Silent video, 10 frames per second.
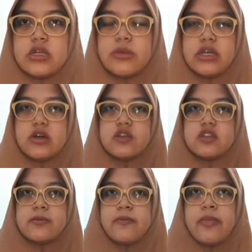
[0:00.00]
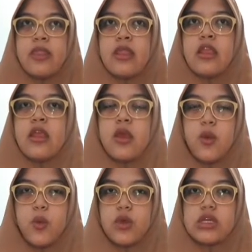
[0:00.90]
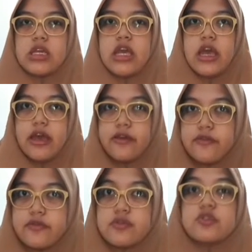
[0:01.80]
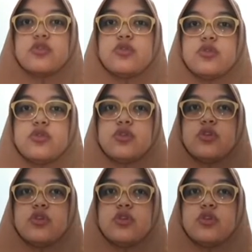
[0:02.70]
because we have to